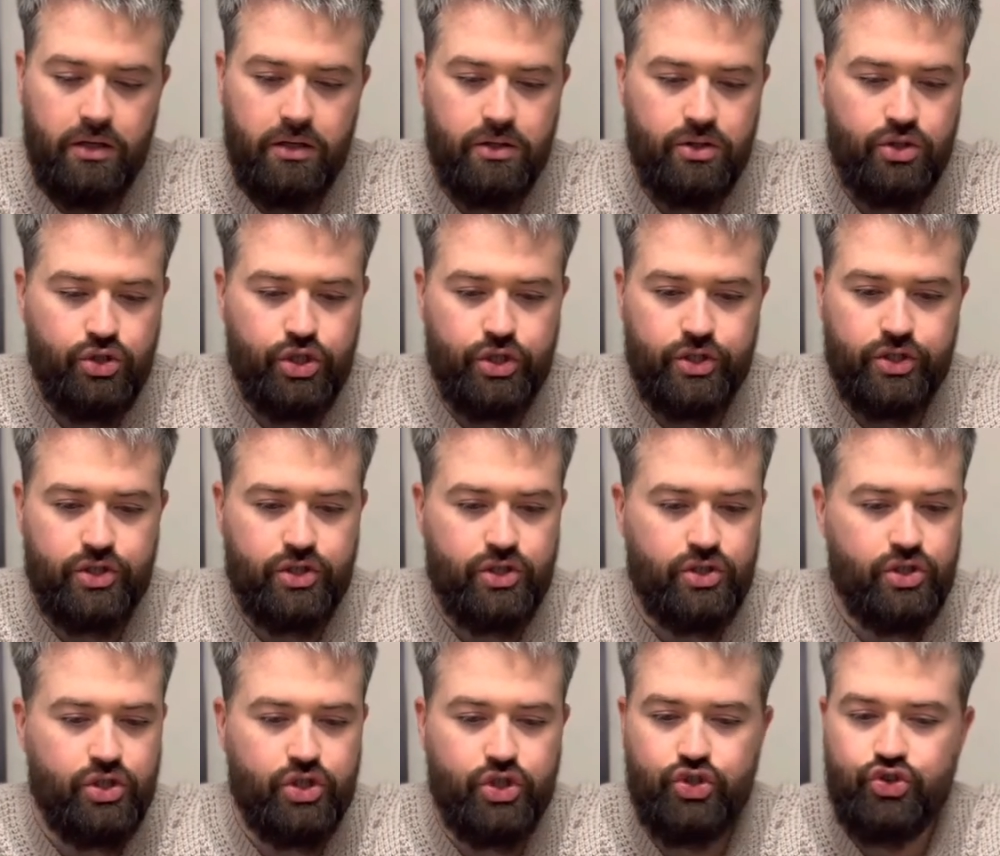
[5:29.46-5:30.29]

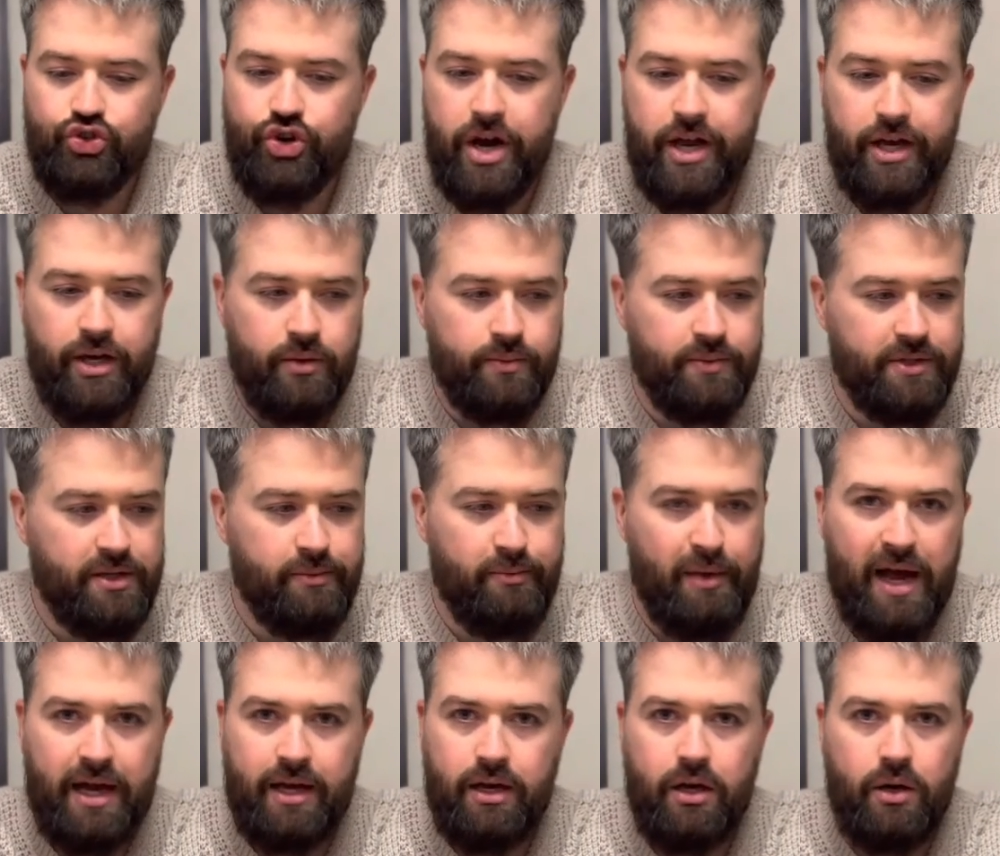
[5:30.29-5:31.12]
Just straight up
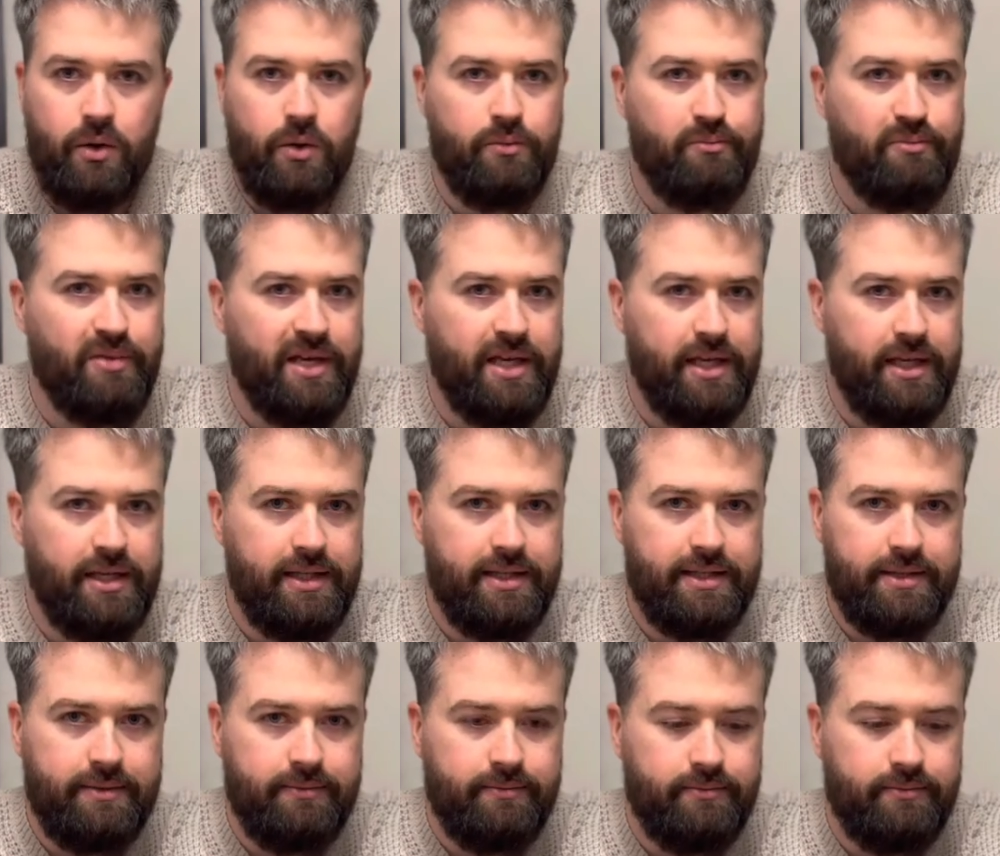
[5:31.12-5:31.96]
tobacco and peat.